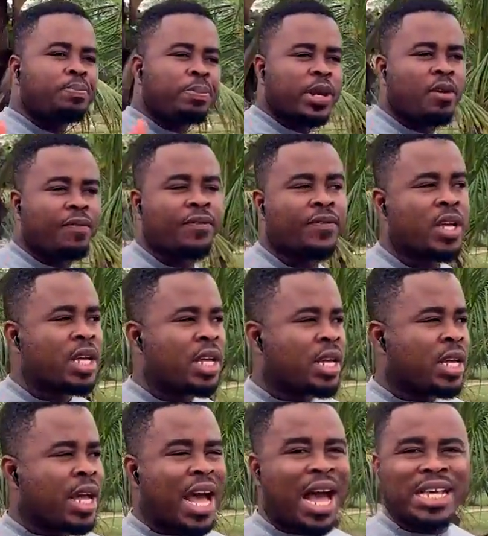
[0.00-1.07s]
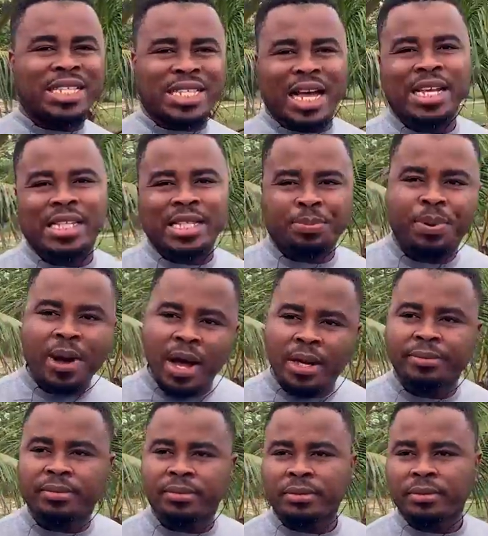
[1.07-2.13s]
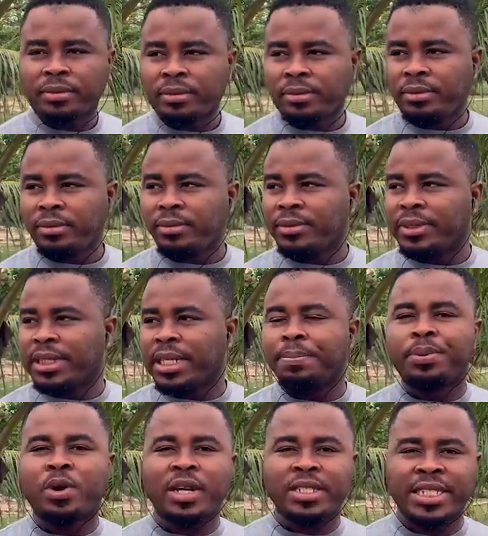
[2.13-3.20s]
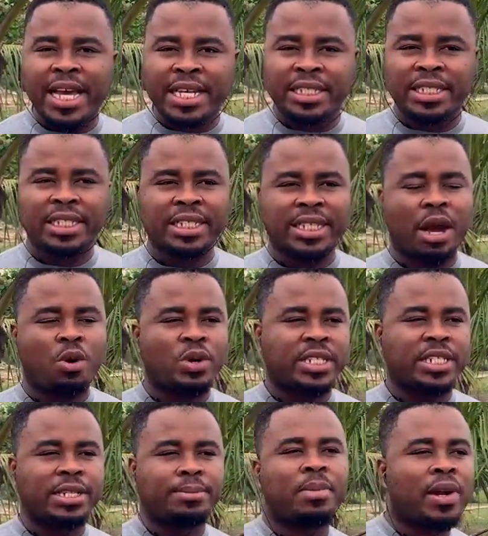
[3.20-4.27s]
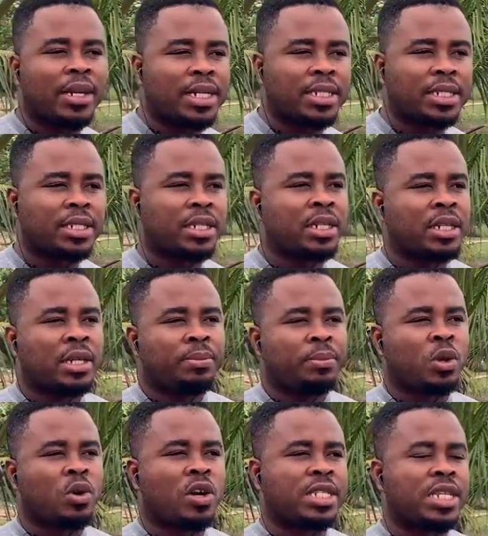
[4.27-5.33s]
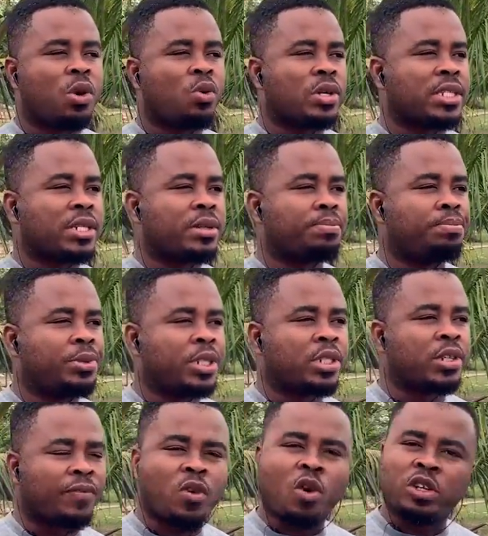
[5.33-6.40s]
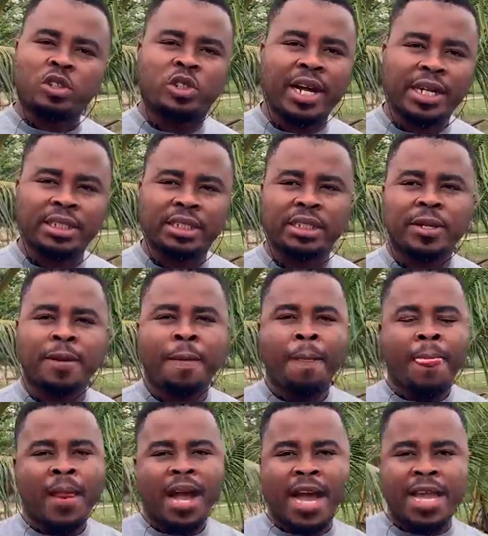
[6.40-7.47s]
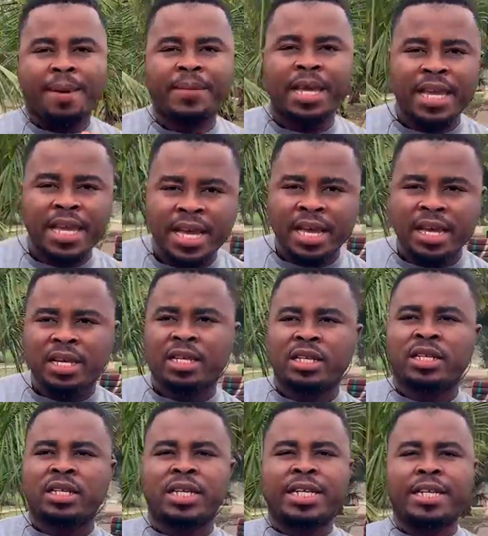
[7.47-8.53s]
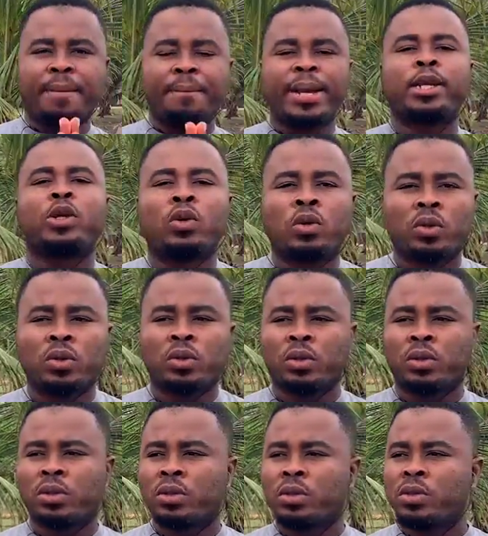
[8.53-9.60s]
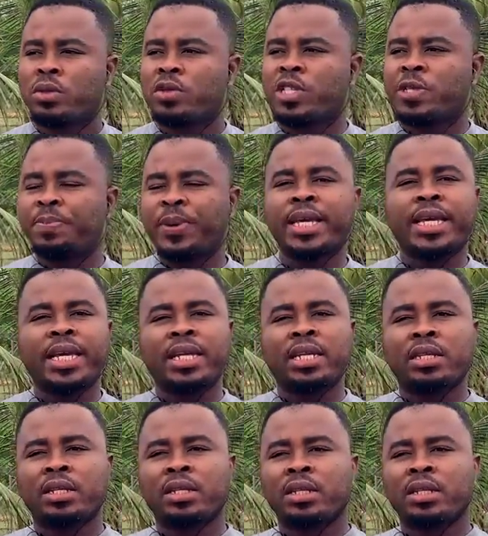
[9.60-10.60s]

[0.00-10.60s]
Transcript: bit of Asasipa, the project that was demolished because there was a breach of contract. I am here in the middle speaking